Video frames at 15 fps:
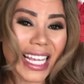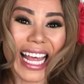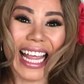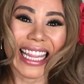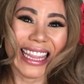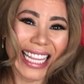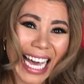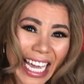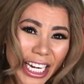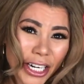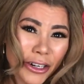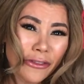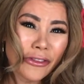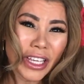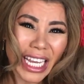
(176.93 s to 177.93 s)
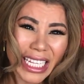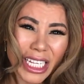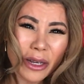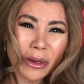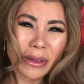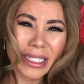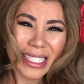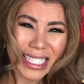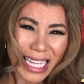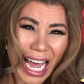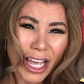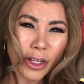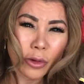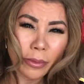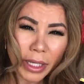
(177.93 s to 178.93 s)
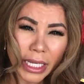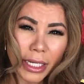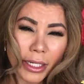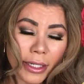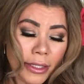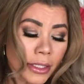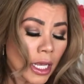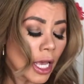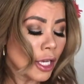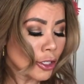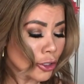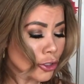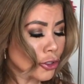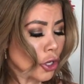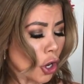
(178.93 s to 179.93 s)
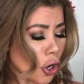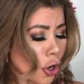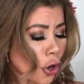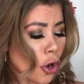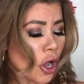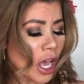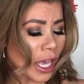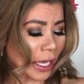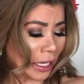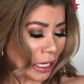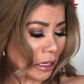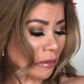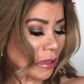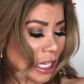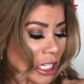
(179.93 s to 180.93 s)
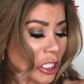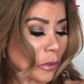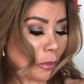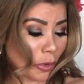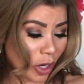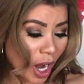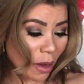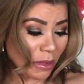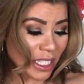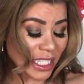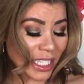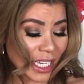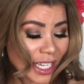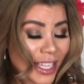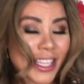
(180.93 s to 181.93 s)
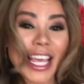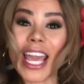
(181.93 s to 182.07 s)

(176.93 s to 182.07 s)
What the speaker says: lighter Vienna style beers. So it's promising. The